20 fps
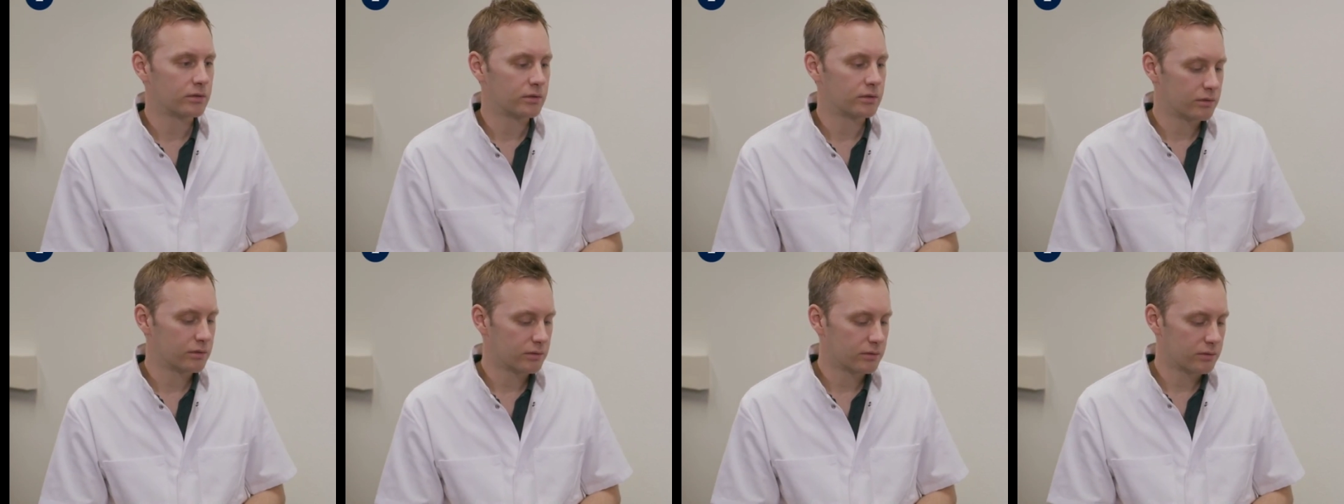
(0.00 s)

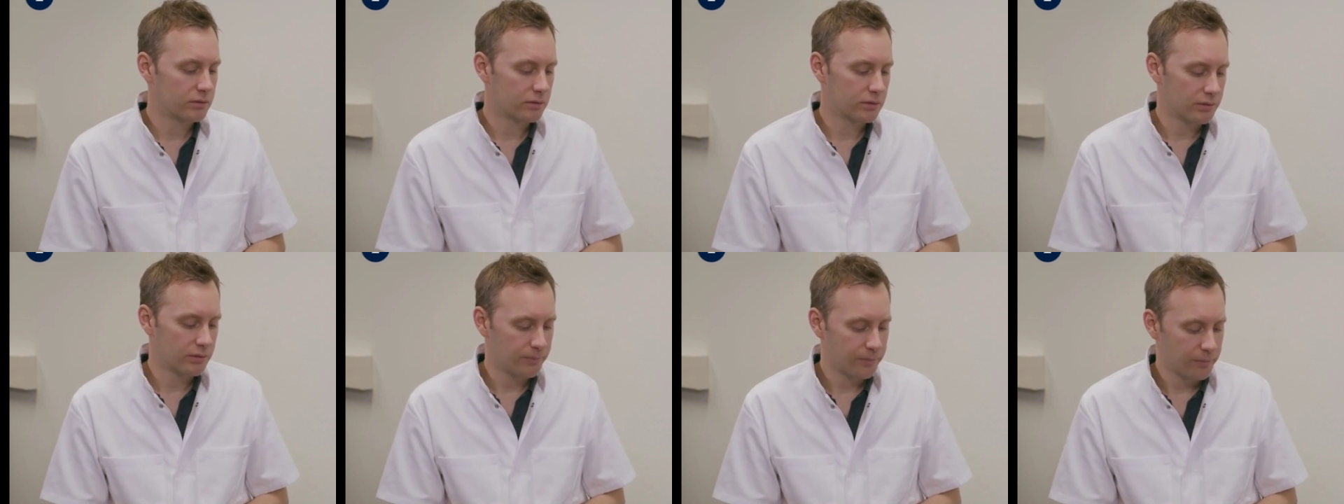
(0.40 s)
A
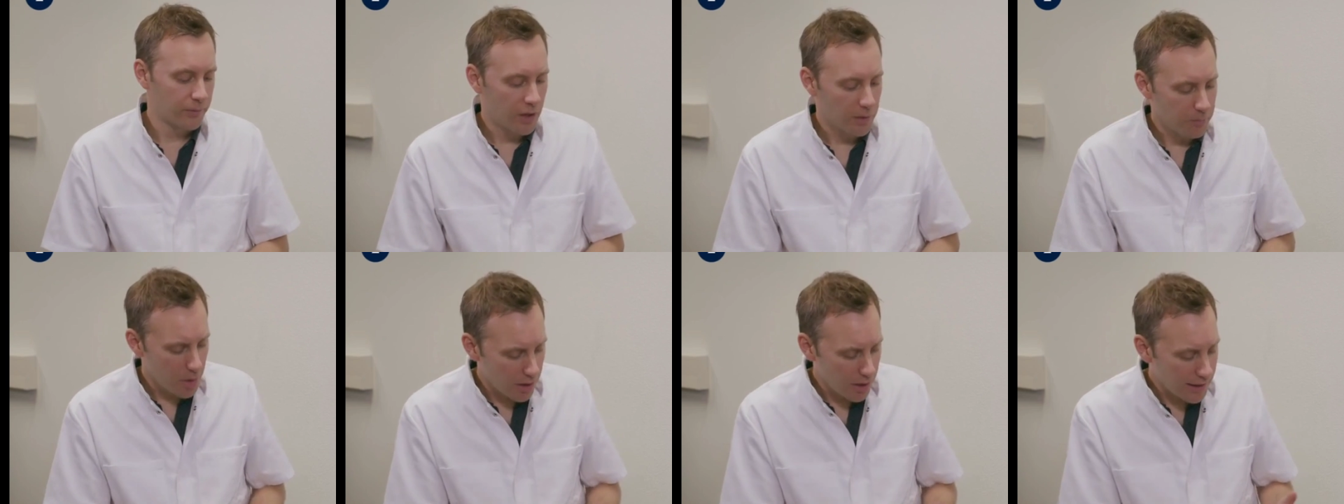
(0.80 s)

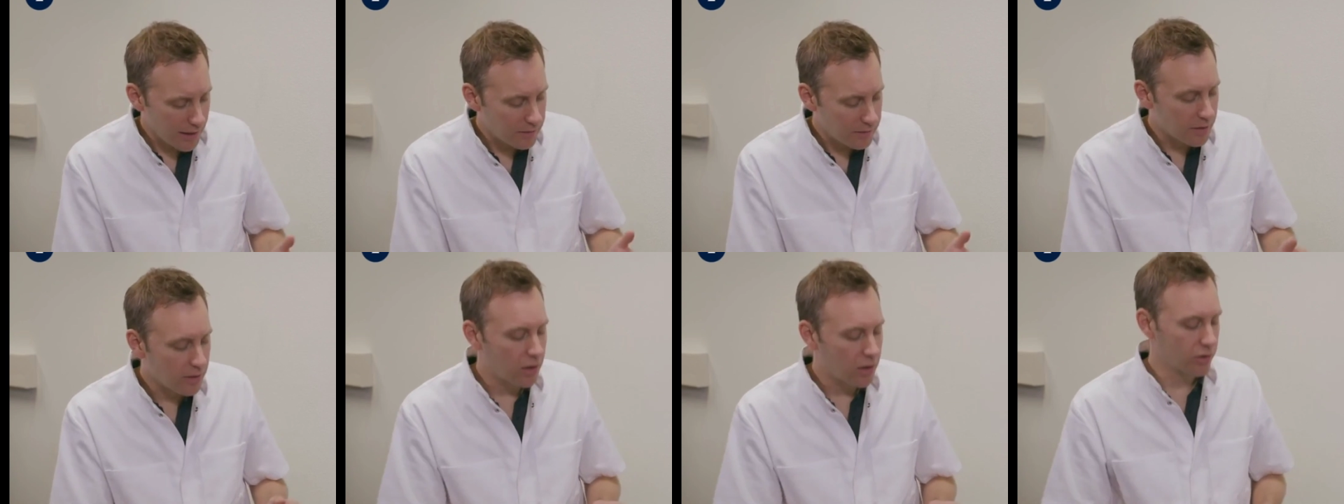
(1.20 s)
focused
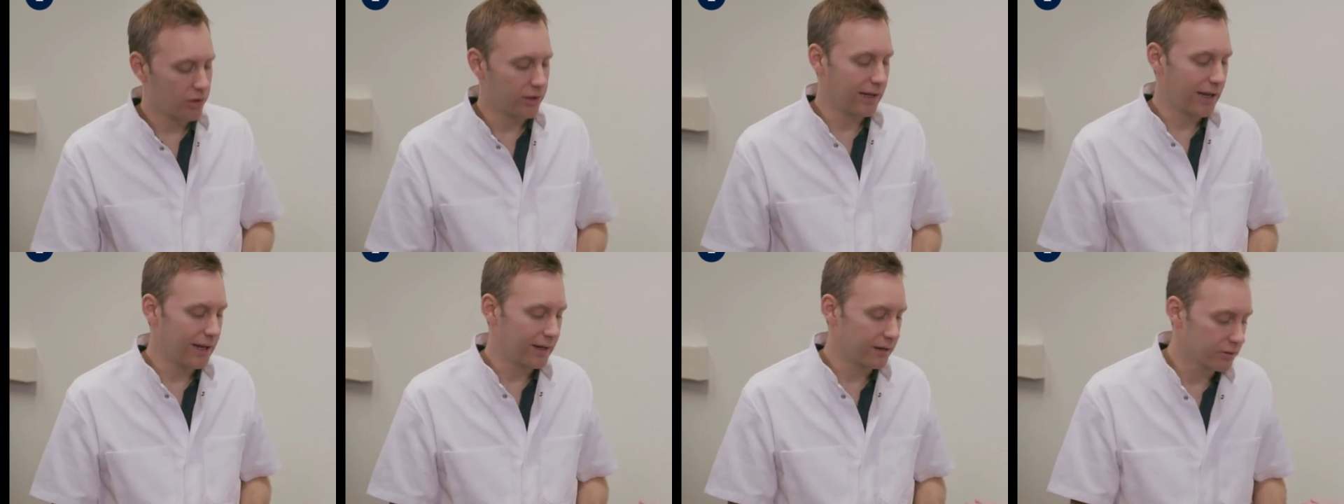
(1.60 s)
general
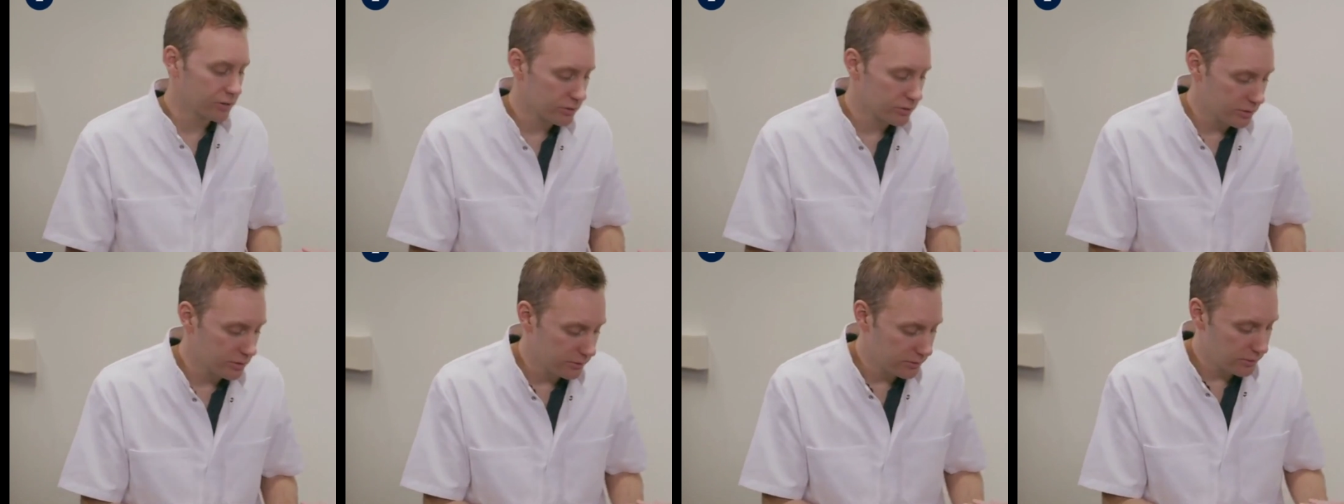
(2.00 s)

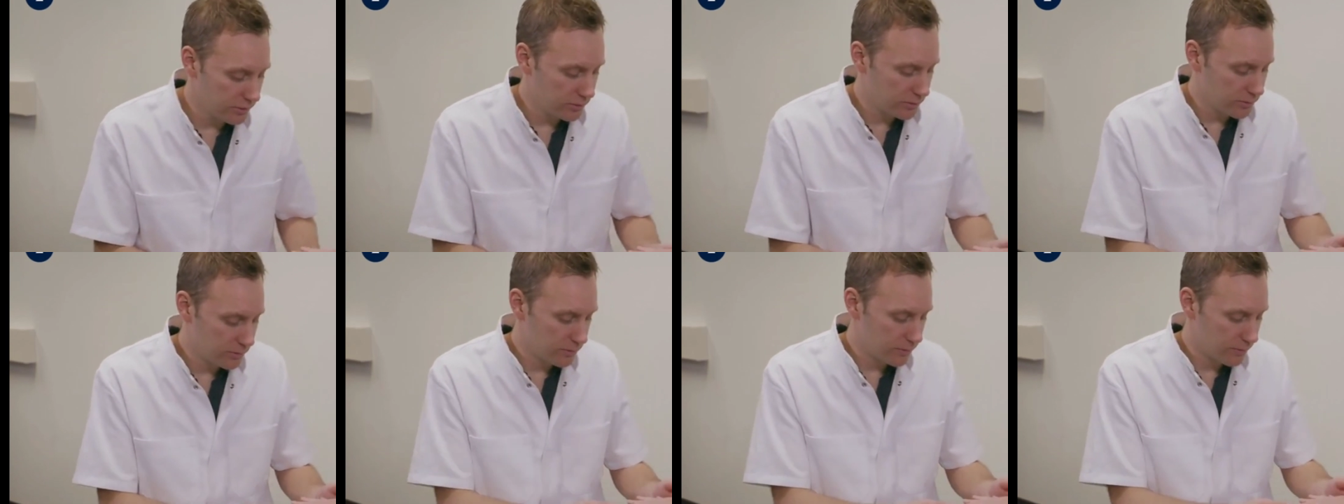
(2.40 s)
examination is then
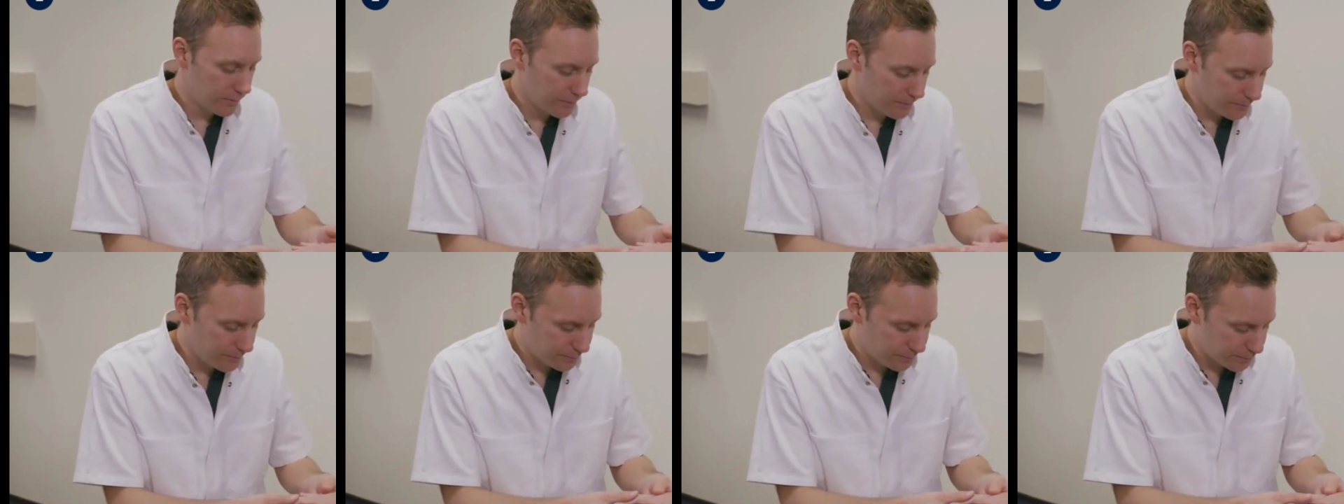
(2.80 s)

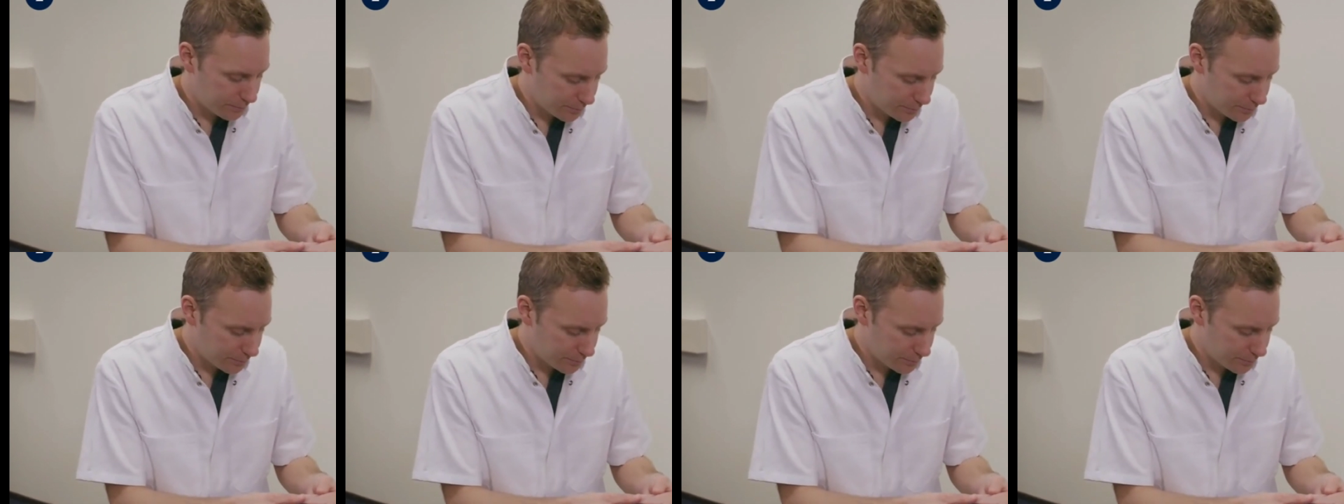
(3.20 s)
performed.